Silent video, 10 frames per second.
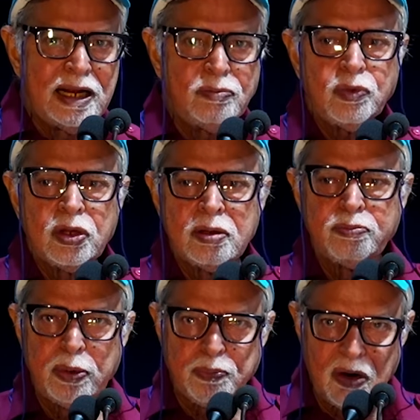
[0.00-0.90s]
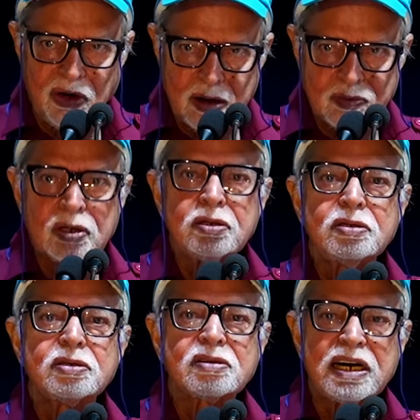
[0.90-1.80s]
time people were
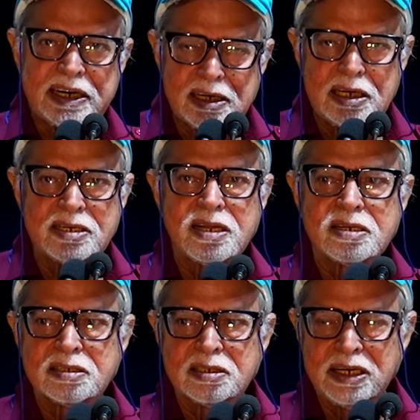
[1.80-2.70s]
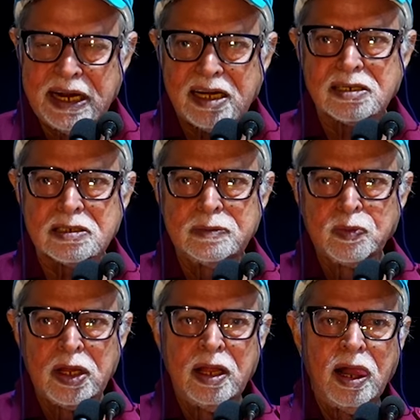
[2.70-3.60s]
cutting each other's necks,
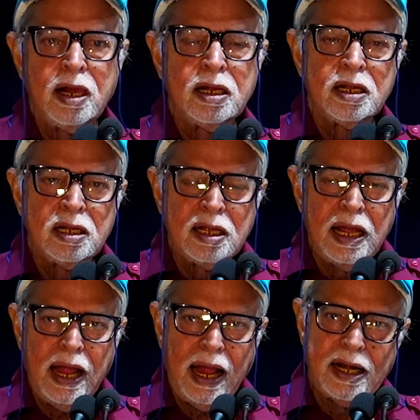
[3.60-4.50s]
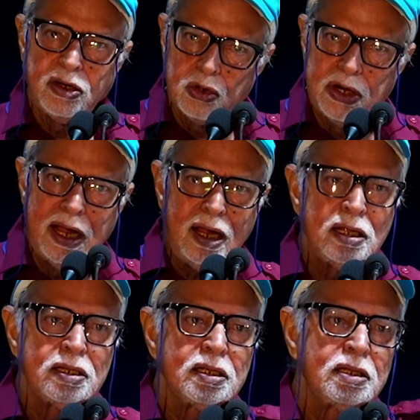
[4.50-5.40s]
and today
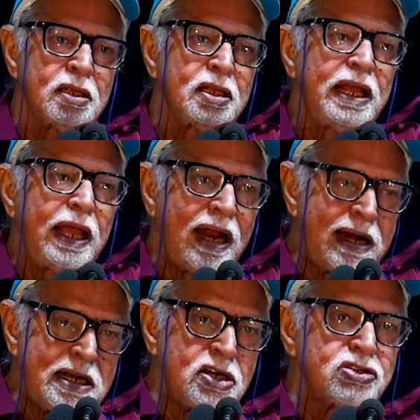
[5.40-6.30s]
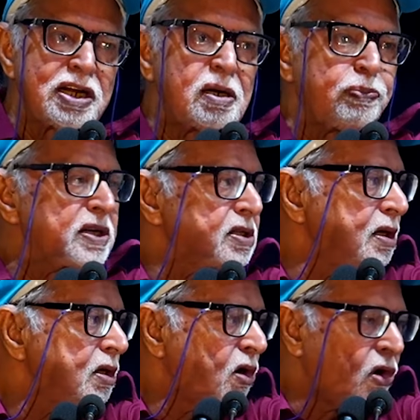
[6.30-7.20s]
any innocent
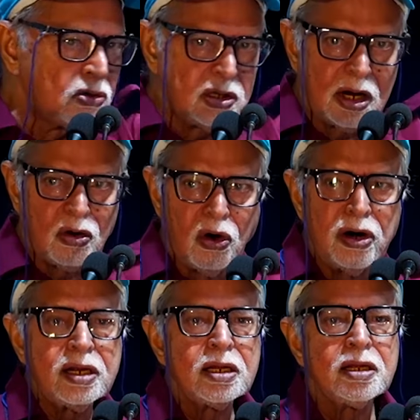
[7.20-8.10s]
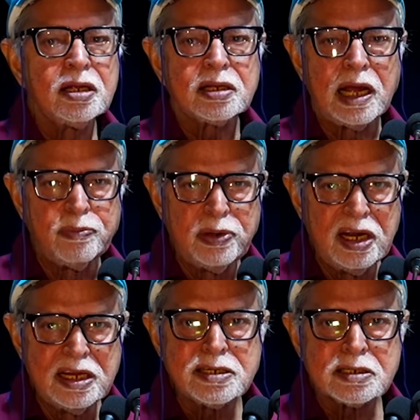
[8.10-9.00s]
person on the road can be
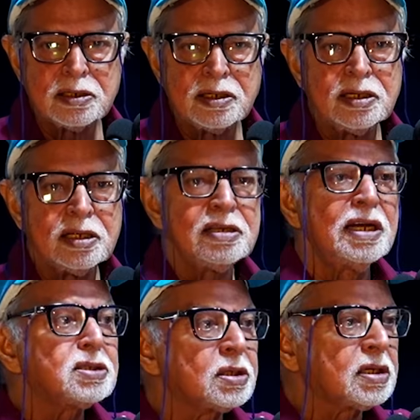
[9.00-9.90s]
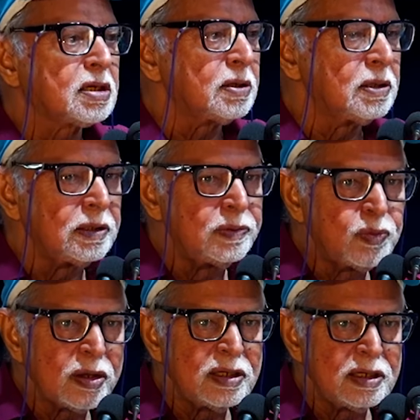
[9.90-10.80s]
lynched just
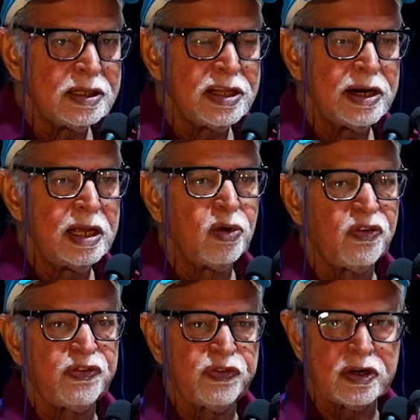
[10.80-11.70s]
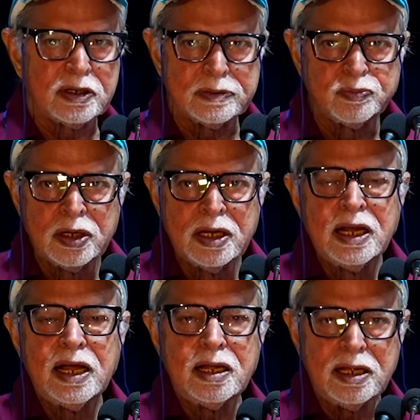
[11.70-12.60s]
in the name of
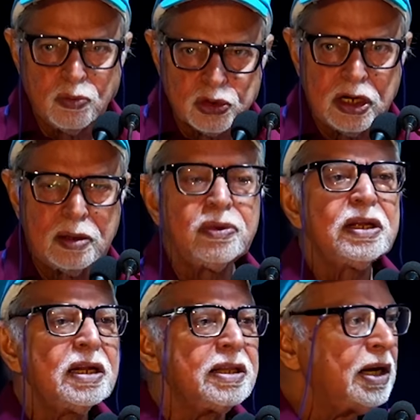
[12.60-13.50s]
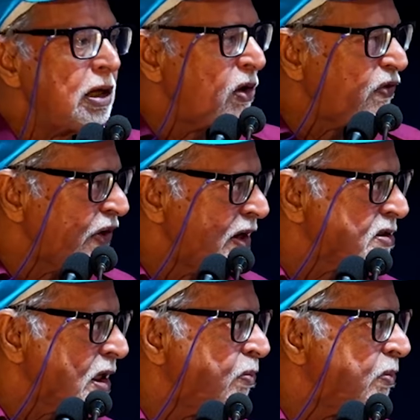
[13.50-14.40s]
a Muslim, in the name of
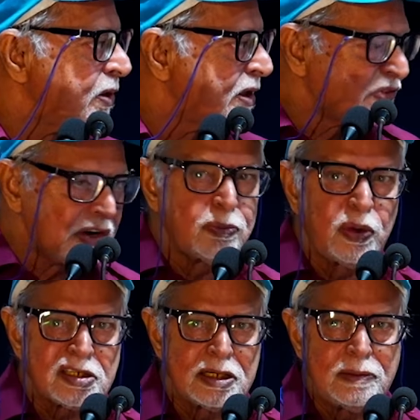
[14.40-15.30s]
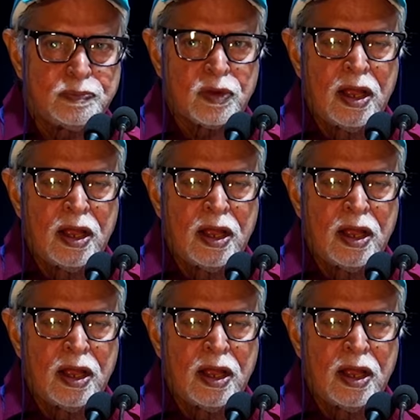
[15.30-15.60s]
some different person.